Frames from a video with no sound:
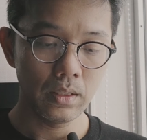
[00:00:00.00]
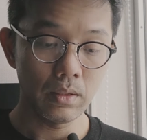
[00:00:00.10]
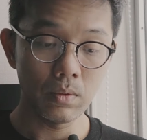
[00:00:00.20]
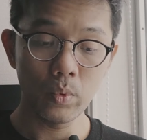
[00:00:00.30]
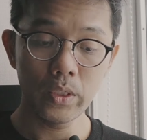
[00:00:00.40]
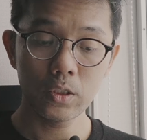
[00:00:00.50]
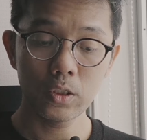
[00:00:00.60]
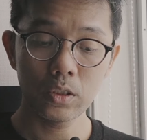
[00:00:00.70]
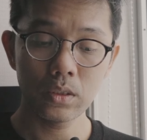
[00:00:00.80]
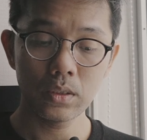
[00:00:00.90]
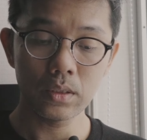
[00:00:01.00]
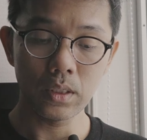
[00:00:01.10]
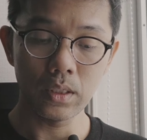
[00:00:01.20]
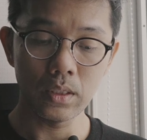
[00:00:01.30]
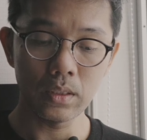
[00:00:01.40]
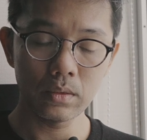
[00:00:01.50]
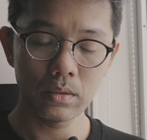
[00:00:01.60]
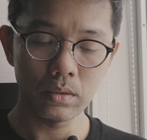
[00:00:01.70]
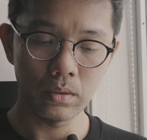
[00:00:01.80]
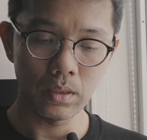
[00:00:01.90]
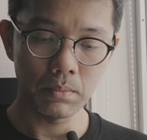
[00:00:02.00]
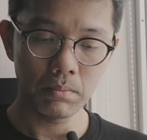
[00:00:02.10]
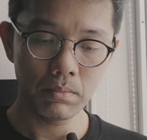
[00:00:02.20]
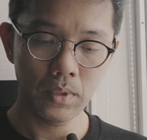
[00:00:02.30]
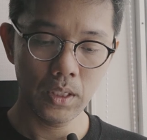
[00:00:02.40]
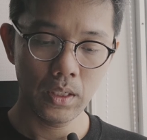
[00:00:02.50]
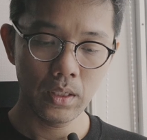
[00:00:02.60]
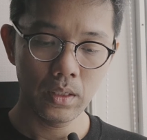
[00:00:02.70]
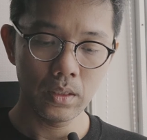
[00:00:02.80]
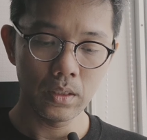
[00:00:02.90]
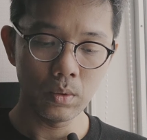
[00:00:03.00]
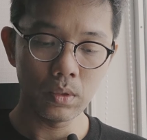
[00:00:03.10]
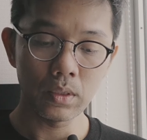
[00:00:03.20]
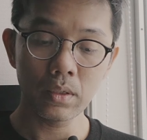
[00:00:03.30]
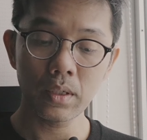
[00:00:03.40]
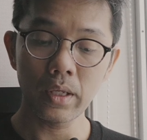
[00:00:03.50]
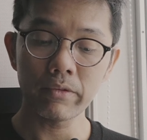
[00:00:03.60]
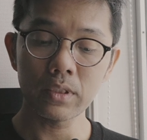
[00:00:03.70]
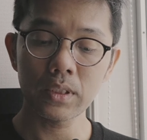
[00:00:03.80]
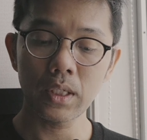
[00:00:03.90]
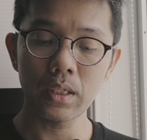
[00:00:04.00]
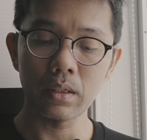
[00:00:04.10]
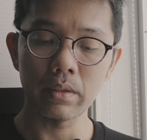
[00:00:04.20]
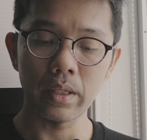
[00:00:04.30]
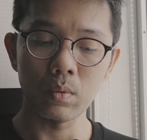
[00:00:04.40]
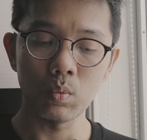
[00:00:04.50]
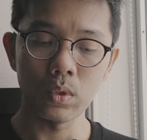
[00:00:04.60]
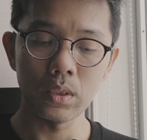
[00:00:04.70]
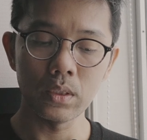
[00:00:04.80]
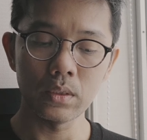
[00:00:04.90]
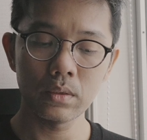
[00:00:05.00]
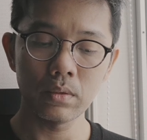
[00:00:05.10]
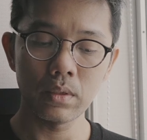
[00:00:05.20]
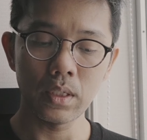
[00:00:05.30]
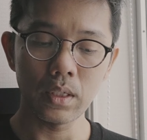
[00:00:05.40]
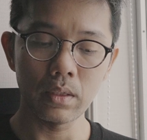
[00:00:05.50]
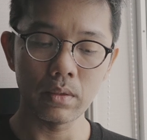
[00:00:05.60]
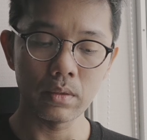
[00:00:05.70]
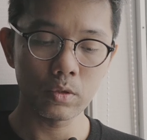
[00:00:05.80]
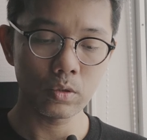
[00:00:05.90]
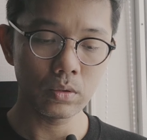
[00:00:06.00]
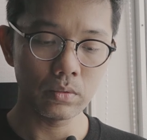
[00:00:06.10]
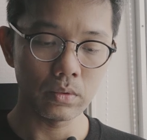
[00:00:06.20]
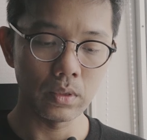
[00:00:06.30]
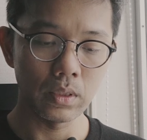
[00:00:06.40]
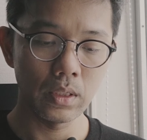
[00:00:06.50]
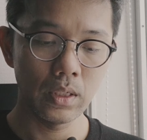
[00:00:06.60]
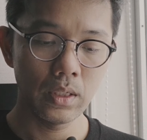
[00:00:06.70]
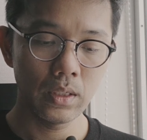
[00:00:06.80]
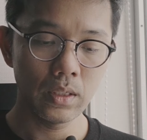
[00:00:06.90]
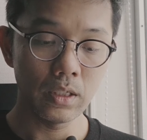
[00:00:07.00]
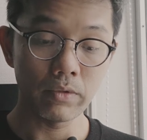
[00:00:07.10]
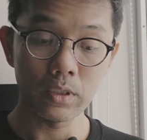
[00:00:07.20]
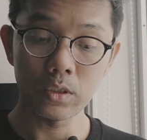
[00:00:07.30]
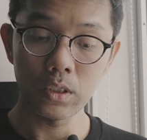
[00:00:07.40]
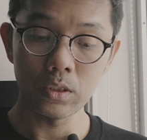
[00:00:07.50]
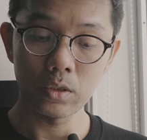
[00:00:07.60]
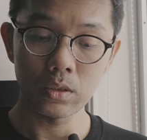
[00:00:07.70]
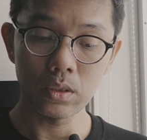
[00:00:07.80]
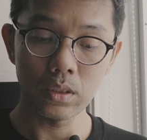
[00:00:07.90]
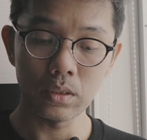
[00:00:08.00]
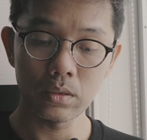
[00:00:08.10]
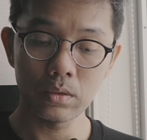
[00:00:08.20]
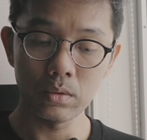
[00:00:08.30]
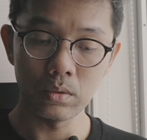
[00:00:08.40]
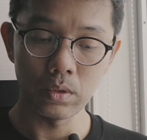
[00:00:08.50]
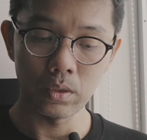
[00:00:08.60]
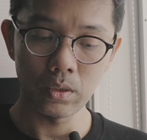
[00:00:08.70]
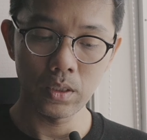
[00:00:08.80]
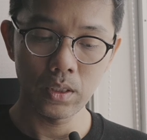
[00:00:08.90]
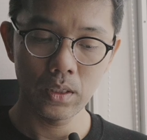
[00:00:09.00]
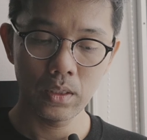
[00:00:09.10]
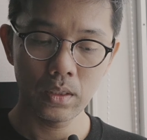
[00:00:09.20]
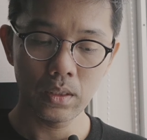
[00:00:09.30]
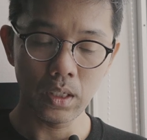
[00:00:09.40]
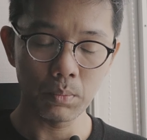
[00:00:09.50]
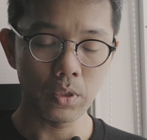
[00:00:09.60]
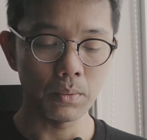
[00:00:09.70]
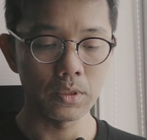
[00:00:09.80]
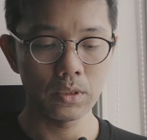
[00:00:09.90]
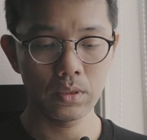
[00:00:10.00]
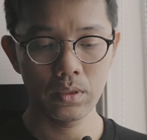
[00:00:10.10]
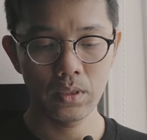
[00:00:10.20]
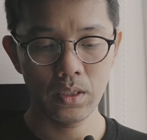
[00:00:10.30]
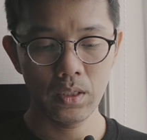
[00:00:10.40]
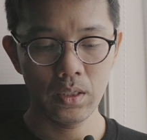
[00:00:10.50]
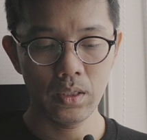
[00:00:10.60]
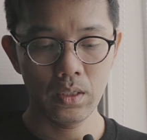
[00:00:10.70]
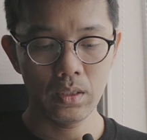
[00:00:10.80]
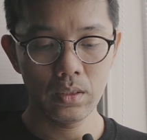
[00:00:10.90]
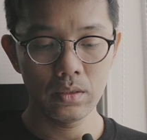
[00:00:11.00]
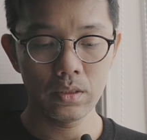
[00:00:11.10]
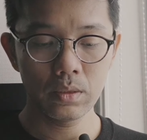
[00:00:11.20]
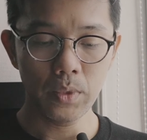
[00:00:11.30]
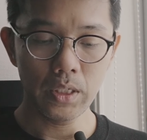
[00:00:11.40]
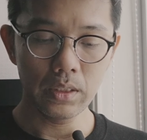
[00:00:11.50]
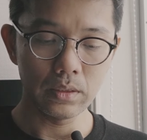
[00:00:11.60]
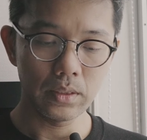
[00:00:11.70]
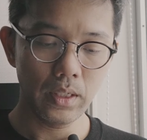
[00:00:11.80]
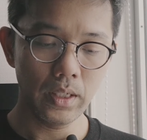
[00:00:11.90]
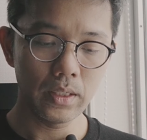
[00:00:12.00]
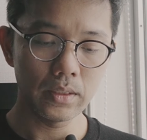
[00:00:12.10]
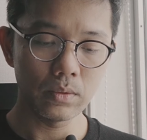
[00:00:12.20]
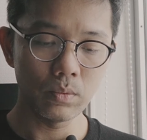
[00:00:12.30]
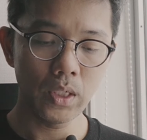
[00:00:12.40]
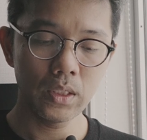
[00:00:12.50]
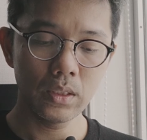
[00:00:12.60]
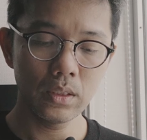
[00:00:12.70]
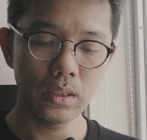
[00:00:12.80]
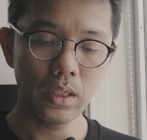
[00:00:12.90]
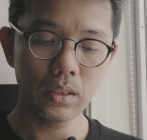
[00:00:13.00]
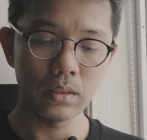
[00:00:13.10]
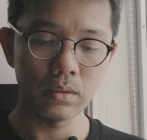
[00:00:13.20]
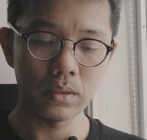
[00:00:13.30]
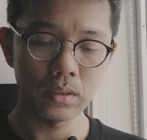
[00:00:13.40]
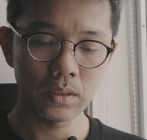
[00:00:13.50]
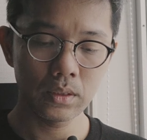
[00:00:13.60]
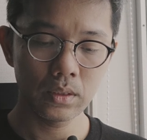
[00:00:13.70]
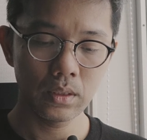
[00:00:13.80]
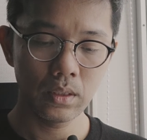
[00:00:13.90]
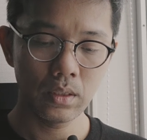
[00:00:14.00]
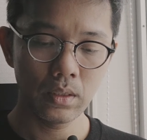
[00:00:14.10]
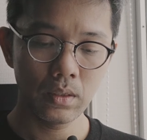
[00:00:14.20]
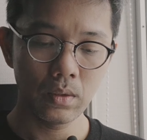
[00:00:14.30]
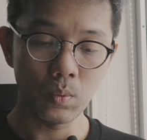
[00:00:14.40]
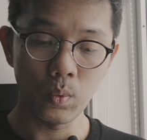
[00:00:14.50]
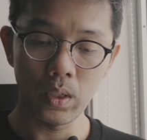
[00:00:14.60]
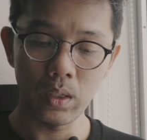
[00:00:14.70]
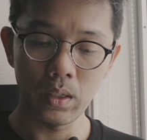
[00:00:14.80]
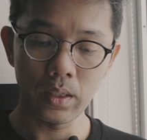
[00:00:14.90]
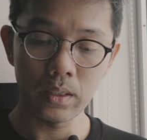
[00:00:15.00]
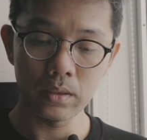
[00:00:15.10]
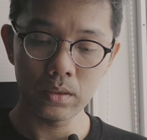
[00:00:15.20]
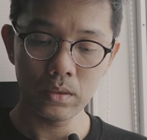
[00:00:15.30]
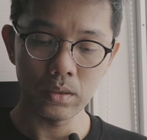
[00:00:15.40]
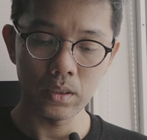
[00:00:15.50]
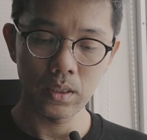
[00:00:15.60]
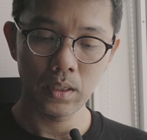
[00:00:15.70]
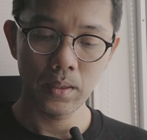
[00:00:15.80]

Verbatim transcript: The witch said to him, You will not ever tell that word to the other children if I teach it to you. I promise. She smiled at his ready ignorance. Well and good.